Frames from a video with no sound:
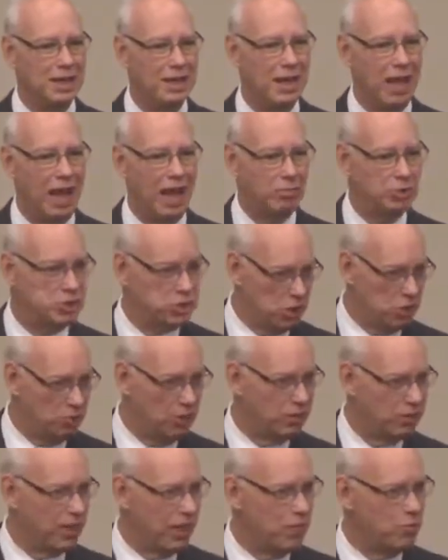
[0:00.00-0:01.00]
I'm
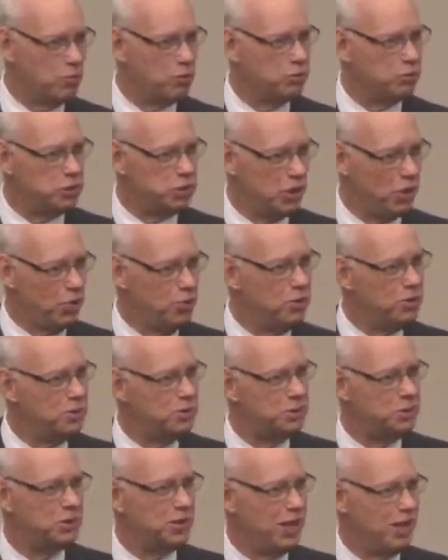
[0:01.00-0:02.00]
assuming they were
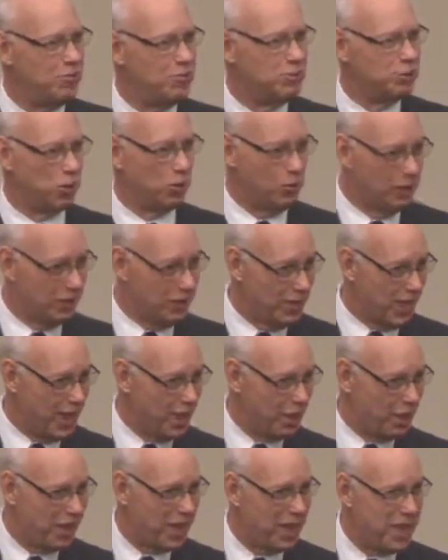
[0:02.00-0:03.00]
students. They were certainly that
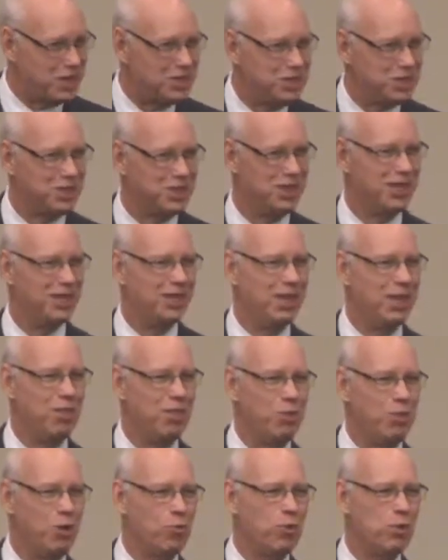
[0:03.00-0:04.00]
age.
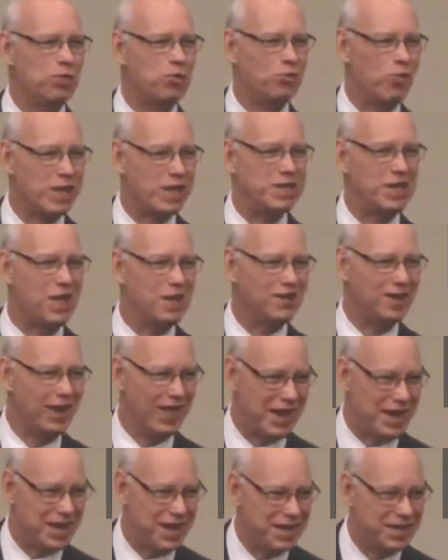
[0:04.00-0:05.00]
There were 3 young
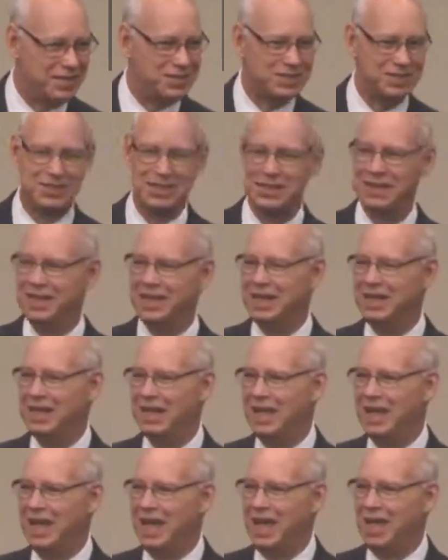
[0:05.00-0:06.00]
ladies,
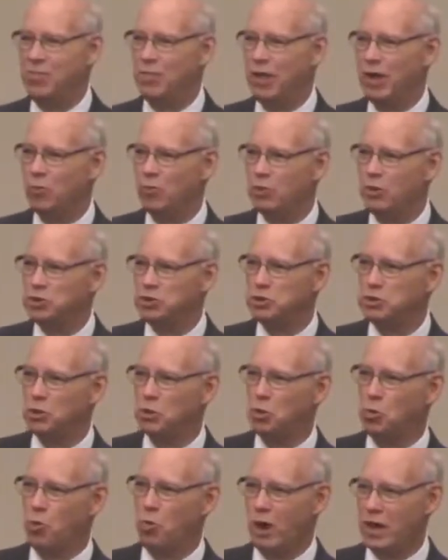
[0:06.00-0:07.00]
and there was
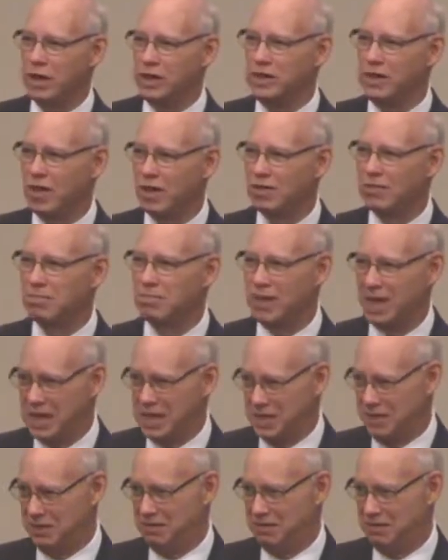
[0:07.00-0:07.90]
one young man